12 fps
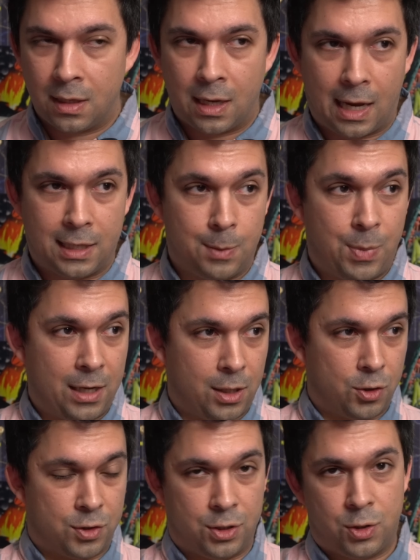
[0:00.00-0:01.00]
And depending on
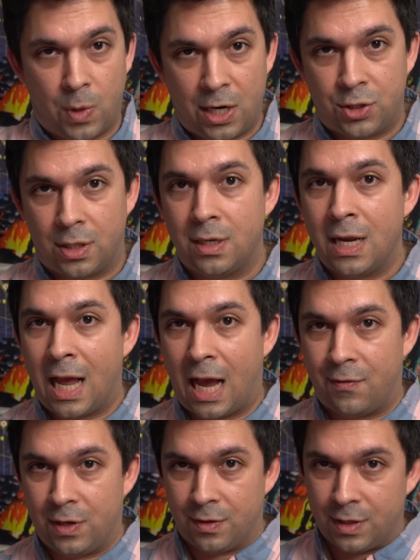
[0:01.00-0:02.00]
your situation,
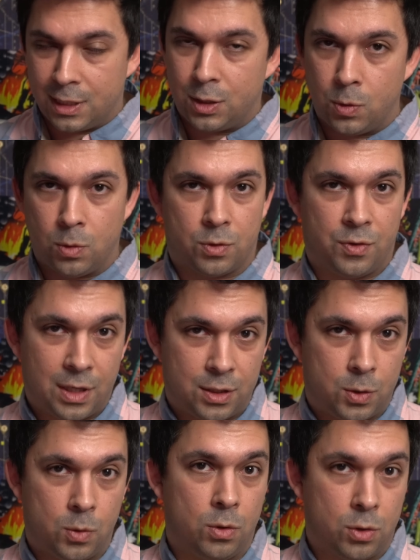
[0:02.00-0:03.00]
having this tool or this
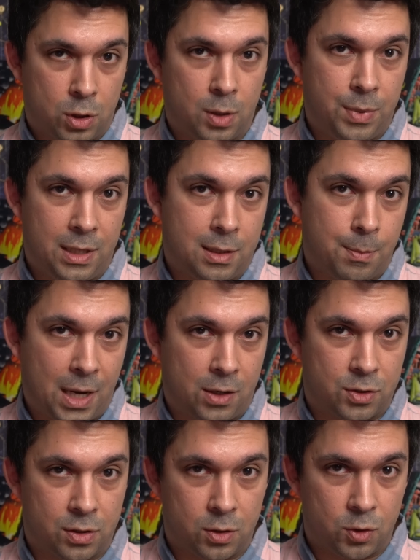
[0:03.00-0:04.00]
tool could be the better
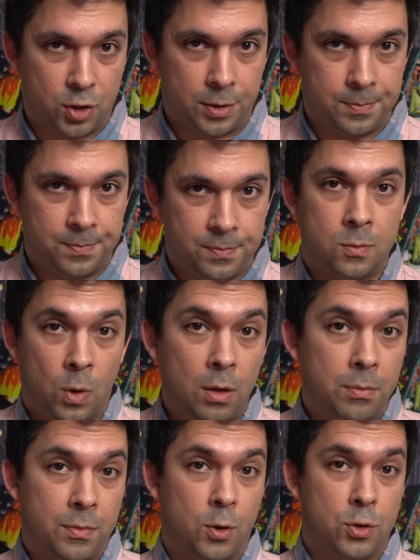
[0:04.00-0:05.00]
solution. Well,
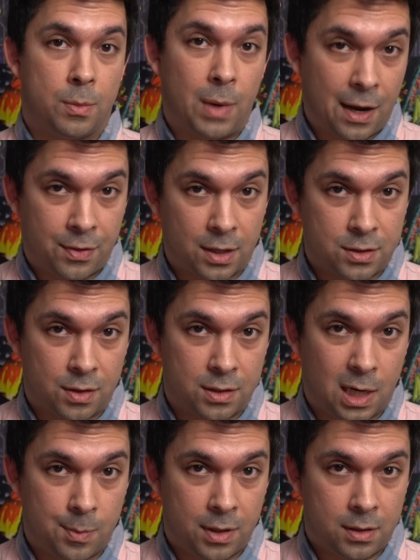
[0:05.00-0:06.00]
those are my thoughts on the
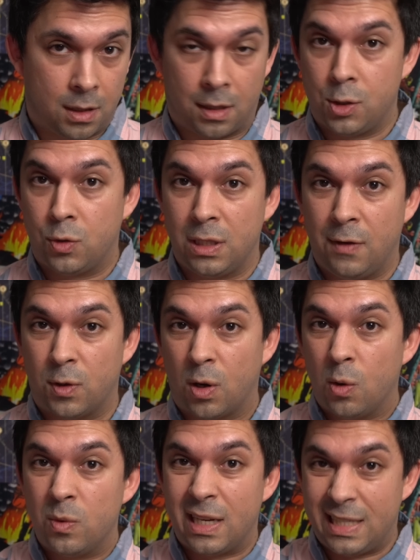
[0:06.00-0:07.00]
topic. You can leave your
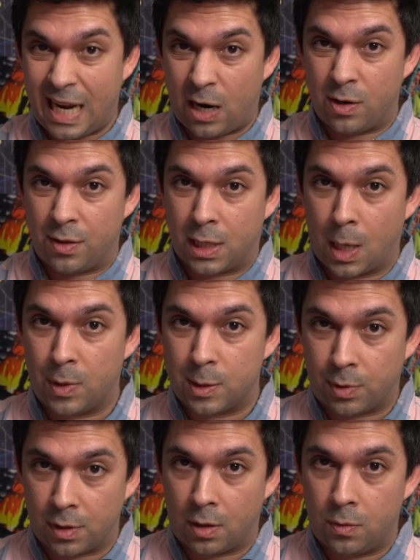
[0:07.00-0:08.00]
own down in the comments
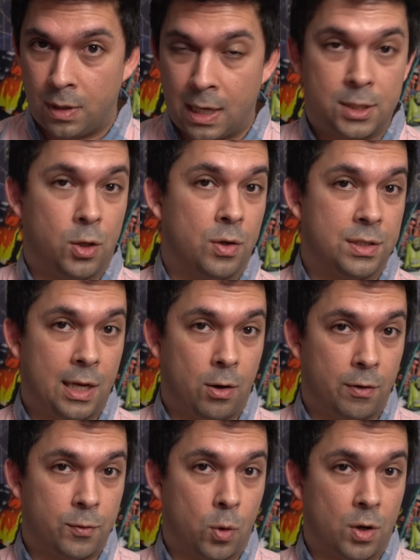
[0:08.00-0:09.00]
below, as long as they are,
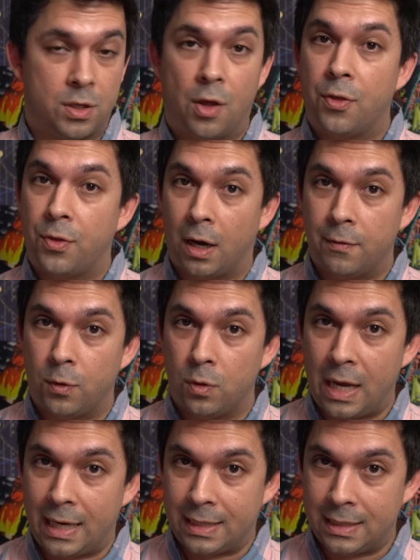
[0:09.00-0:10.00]
of course, thoughtful
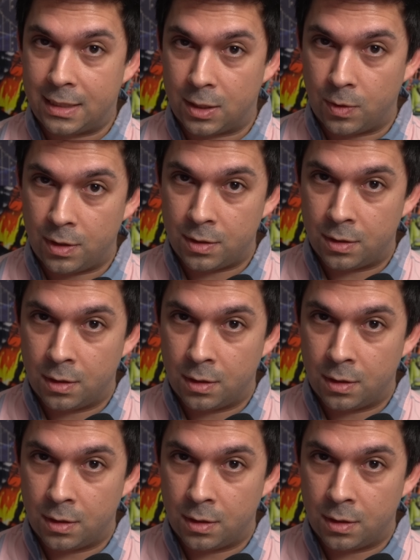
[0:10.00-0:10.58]
and considerate.